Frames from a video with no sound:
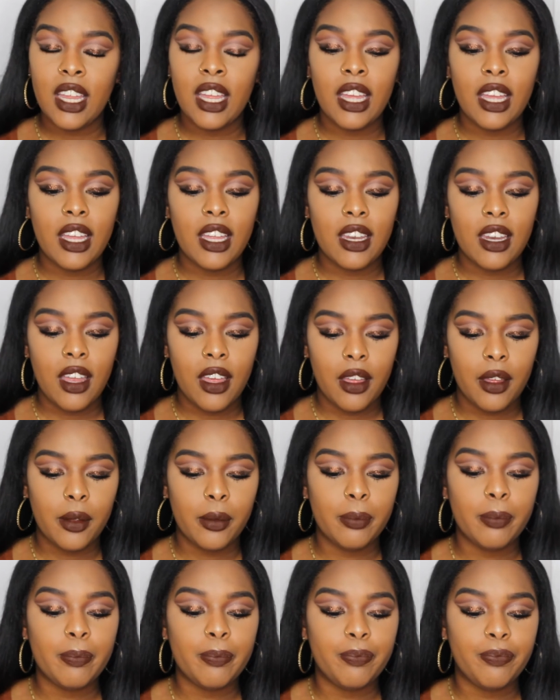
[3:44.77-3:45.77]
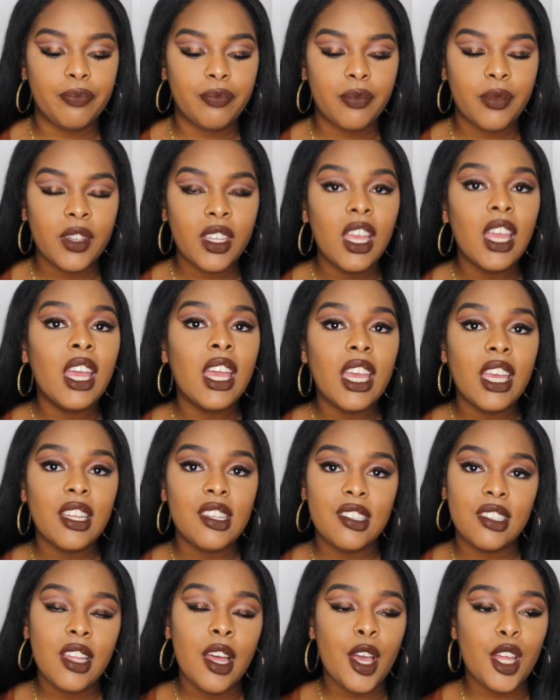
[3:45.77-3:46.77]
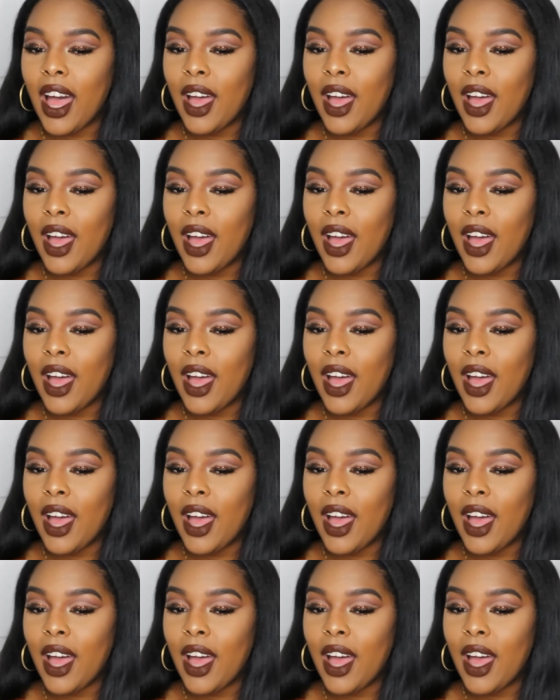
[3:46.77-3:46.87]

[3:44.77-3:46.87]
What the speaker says: and it sucks.